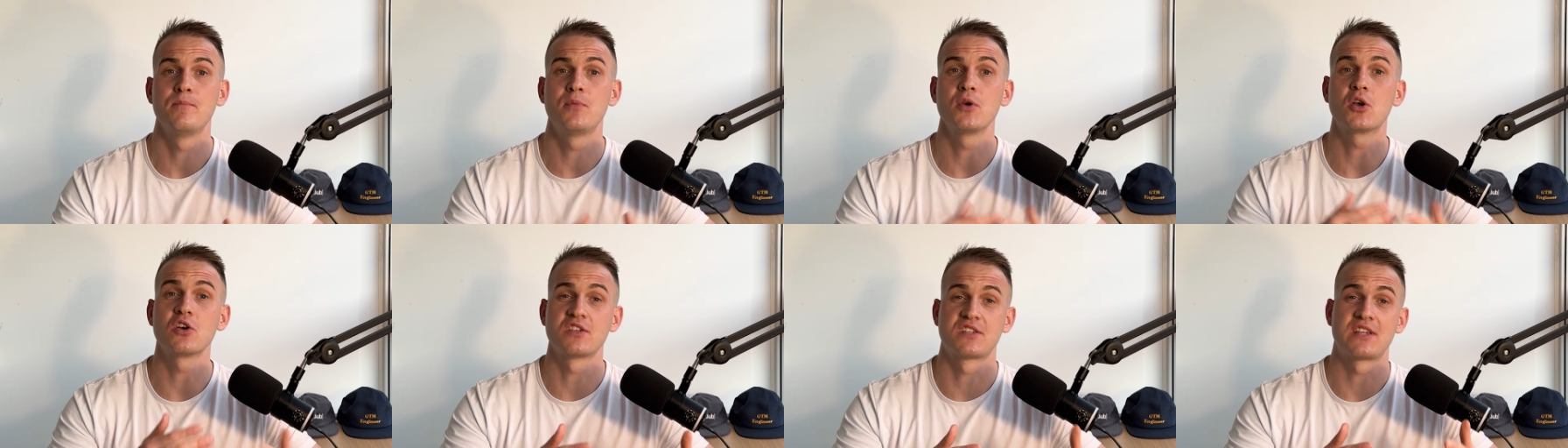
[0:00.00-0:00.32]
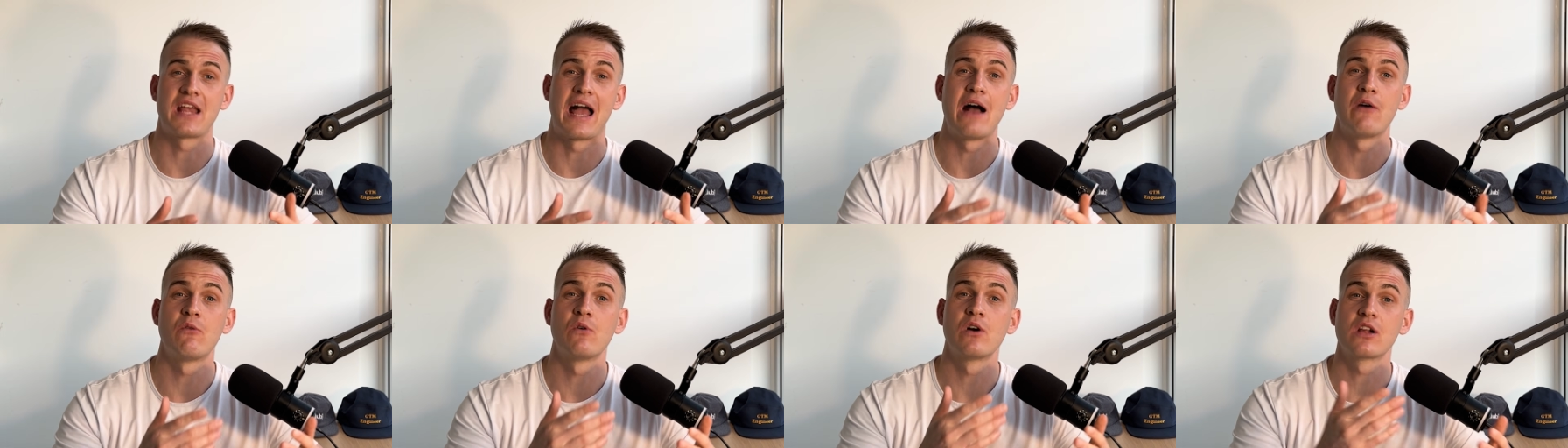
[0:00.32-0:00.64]
because
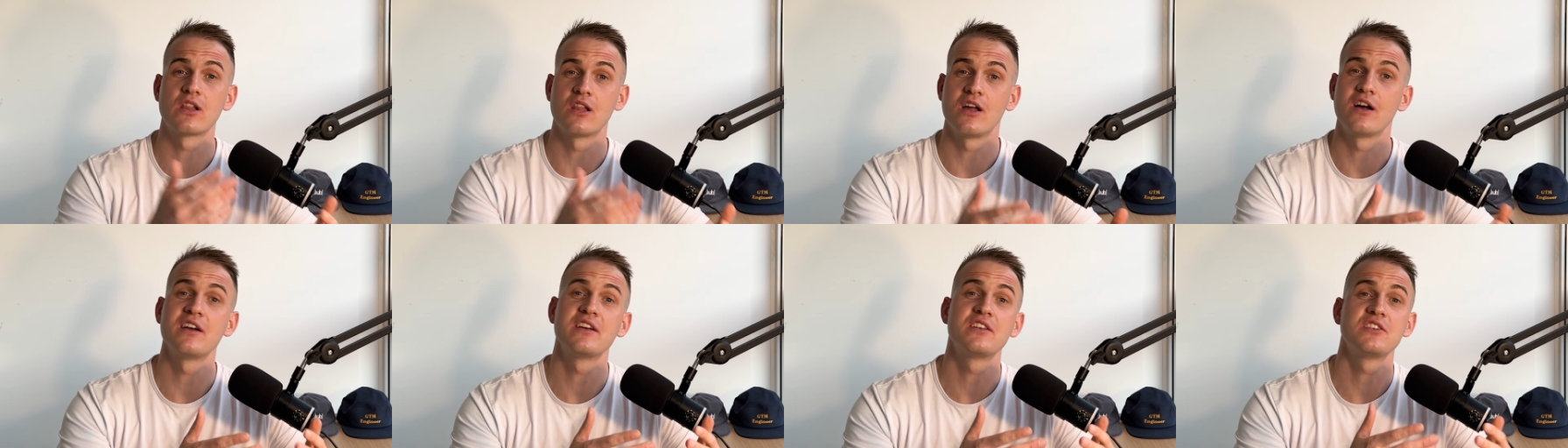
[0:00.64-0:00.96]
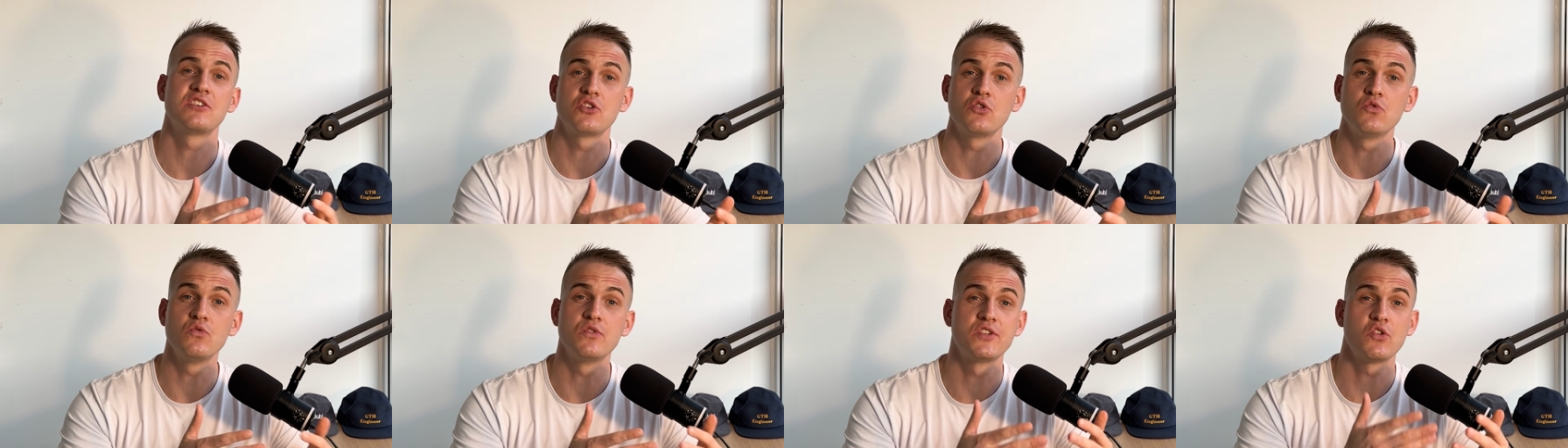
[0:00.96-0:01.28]
our client
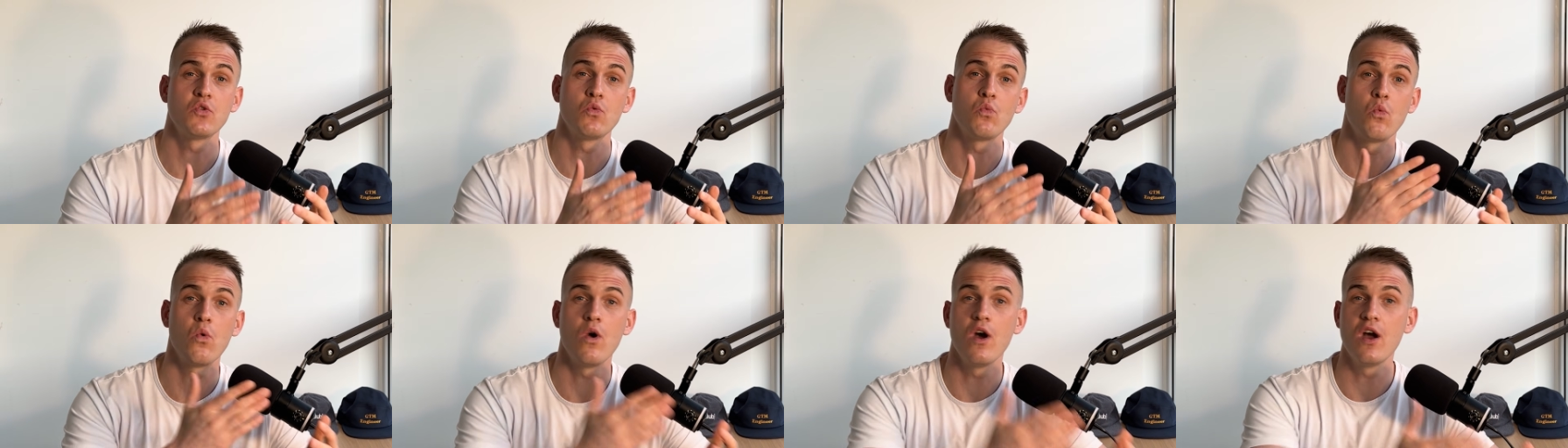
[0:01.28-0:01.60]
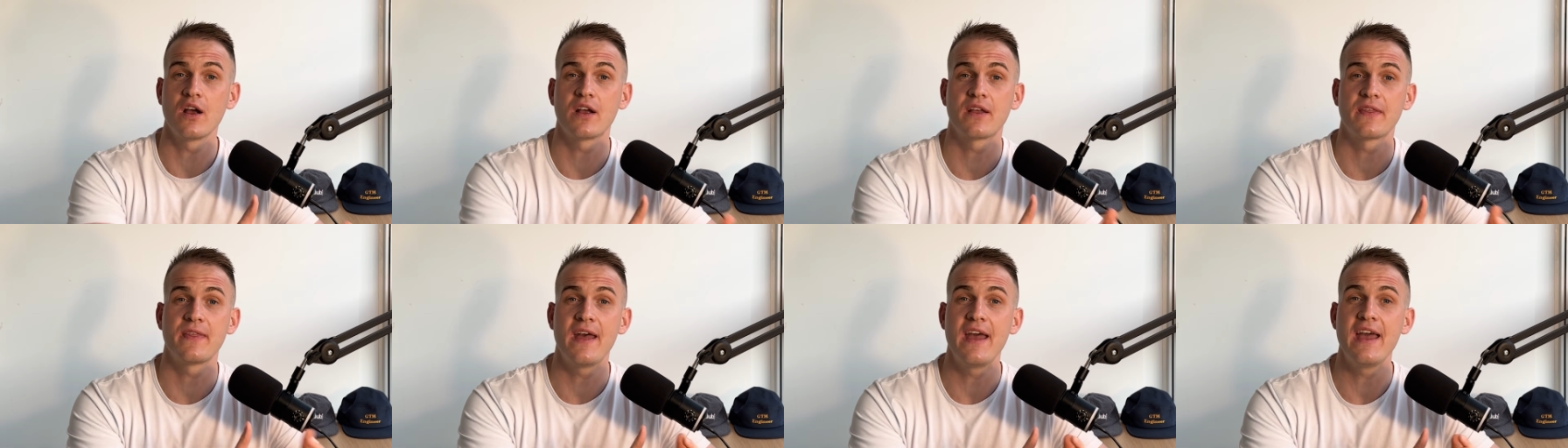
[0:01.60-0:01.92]
used to
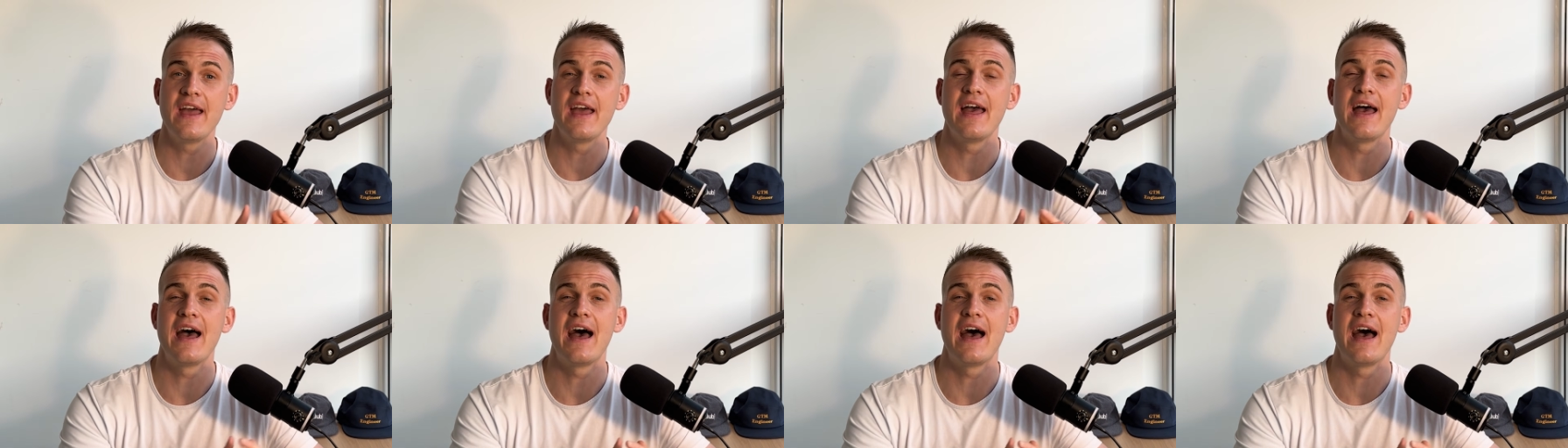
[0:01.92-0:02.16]
work there,